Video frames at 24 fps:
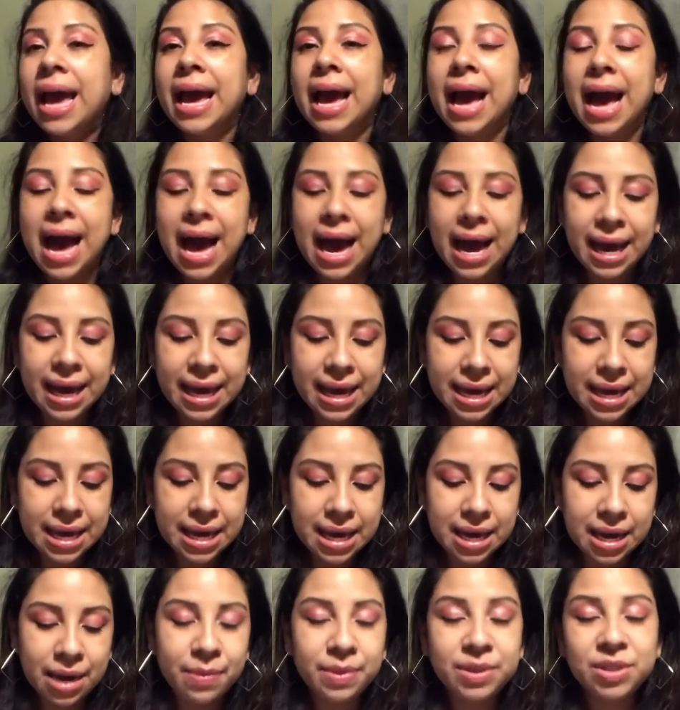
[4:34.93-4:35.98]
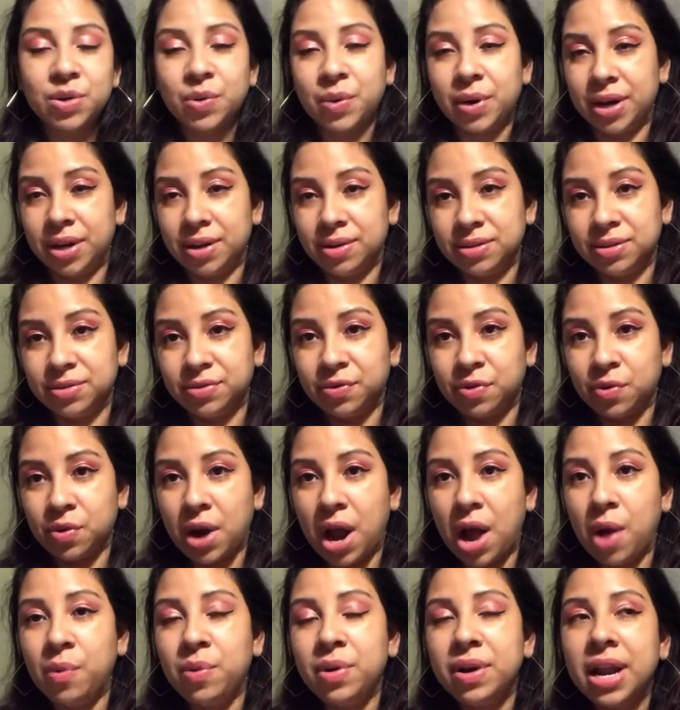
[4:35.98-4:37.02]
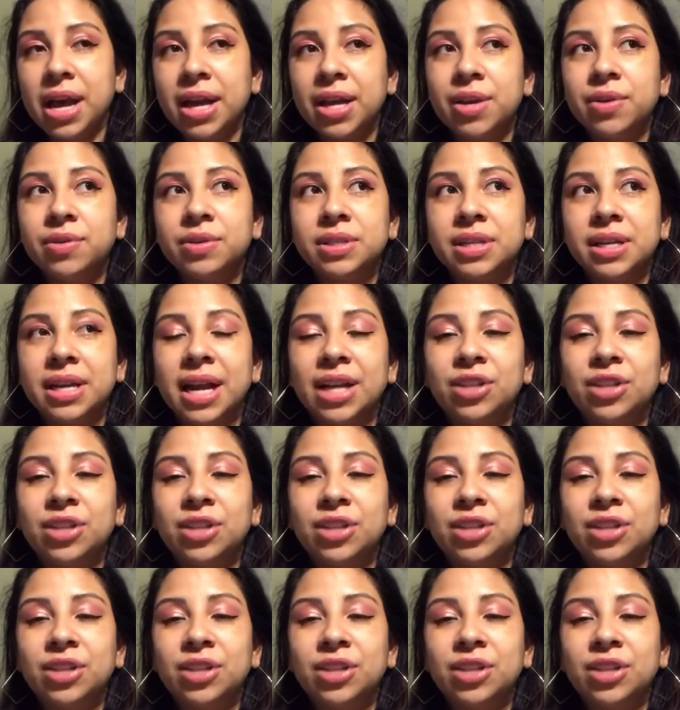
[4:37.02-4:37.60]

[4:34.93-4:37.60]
Let me tell you what I use it for. I would not use it.